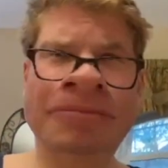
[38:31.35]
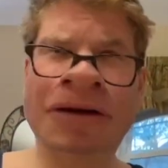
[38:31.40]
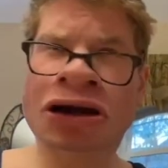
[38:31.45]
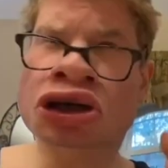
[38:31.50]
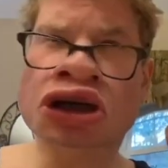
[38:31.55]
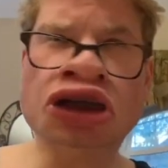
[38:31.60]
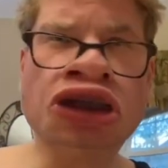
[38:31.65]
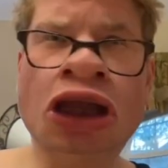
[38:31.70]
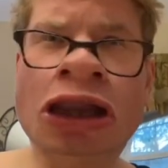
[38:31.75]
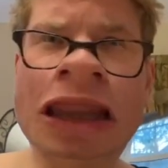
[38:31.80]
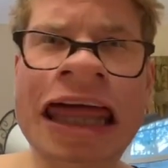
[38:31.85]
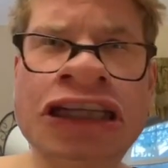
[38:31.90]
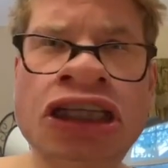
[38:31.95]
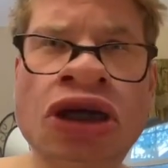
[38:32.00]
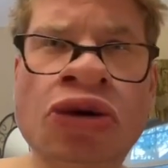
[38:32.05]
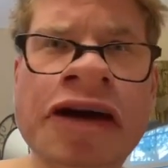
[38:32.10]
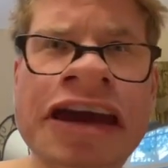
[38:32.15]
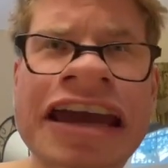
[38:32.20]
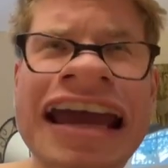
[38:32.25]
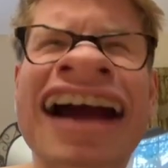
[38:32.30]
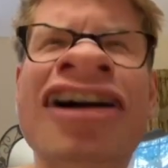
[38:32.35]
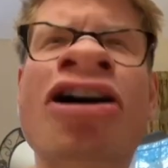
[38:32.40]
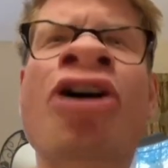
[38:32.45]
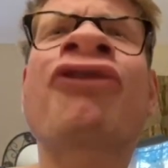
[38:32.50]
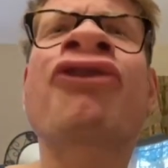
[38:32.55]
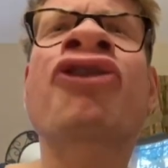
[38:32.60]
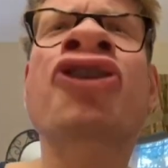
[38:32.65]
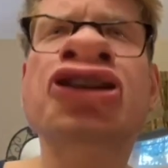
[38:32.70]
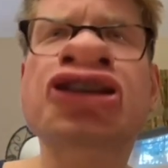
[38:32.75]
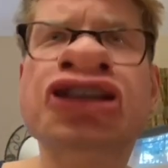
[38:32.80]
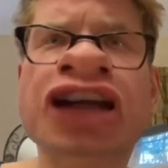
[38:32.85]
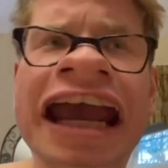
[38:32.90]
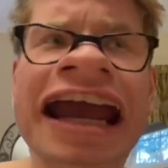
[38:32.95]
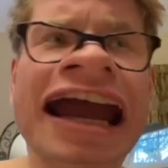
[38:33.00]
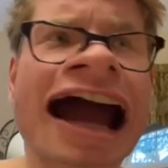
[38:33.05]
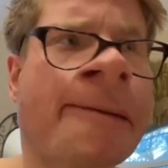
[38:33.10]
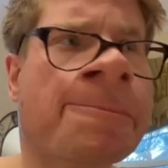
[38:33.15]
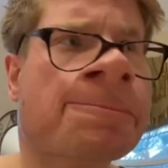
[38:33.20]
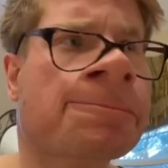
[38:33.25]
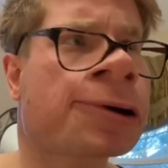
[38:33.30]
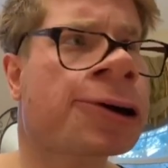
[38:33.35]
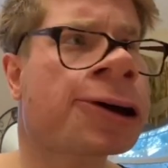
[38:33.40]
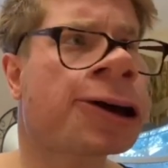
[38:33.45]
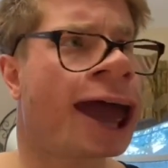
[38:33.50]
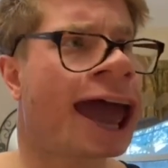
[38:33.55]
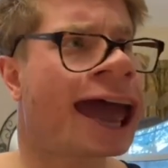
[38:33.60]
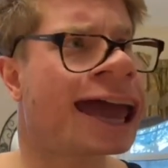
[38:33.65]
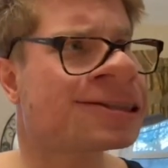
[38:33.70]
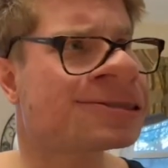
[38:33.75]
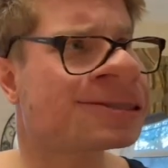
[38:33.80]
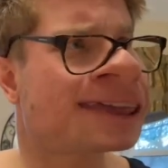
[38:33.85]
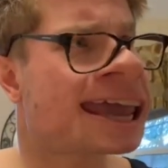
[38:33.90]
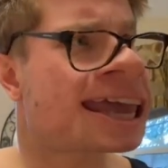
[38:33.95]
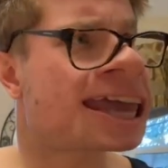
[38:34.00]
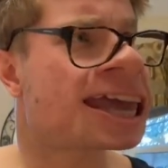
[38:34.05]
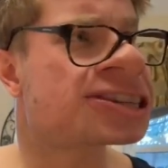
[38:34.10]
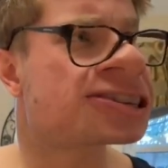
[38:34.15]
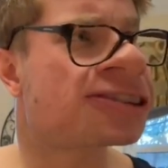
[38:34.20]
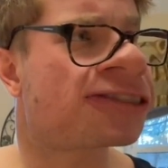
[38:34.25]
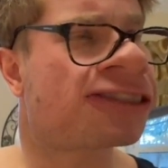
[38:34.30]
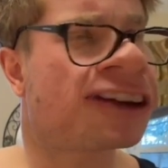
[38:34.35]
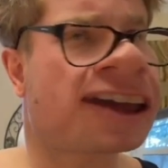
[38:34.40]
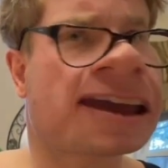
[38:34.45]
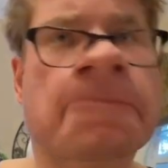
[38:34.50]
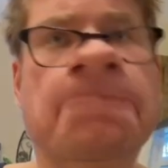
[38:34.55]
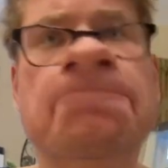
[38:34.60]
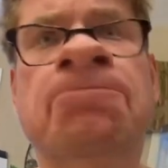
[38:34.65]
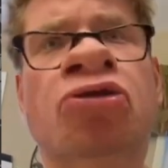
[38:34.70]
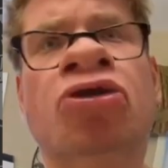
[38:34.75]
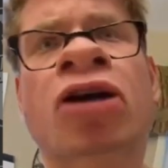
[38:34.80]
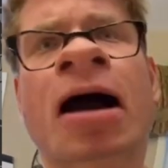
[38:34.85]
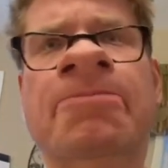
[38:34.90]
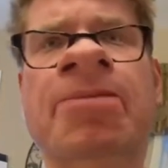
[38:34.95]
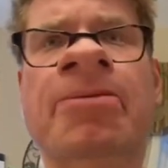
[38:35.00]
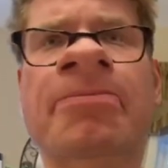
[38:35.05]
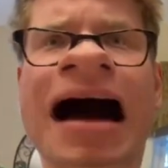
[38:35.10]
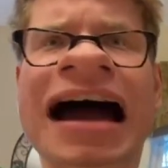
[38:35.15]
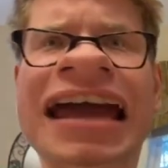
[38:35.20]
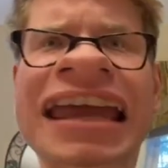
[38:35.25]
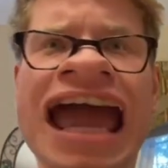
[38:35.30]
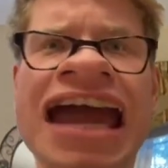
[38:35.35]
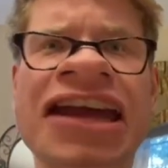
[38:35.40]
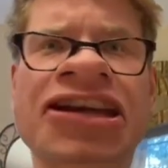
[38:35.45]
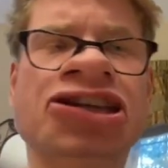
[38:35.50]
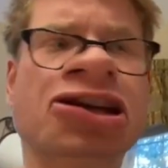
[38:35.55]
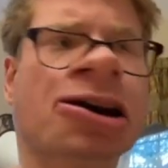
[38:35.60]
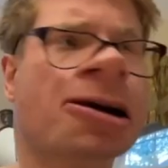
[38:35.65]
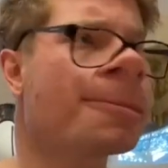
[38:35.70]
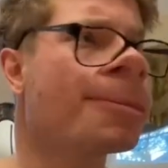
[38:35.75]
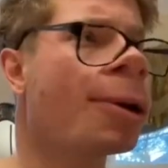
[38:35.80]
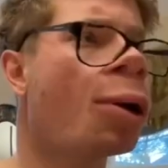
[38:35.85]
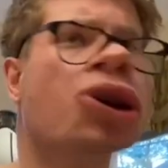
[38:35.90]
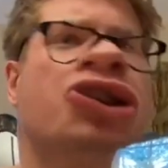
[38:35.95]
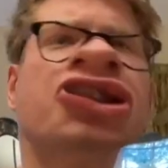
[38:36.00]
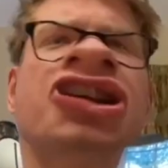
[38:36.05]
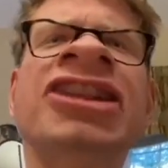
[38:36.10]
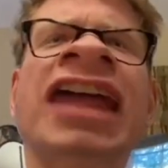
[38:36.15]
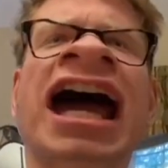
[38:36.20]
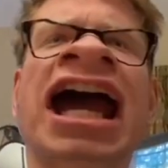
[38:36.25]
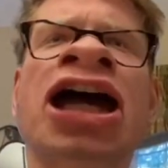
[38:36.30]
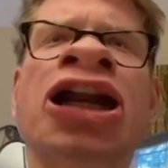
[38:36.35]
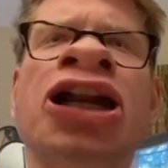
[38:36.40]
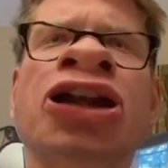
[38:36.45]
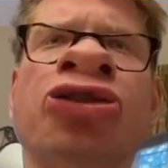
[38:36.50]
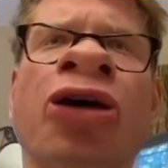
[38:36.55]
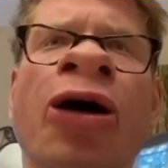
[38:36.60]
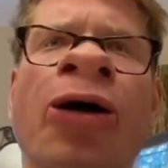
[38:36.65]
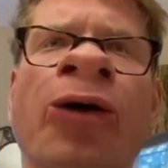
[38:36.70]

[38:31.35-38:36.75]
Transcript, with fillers: Just the last week I go for a checkup, he take his finger, put up my ass. Well, what's that gonna do?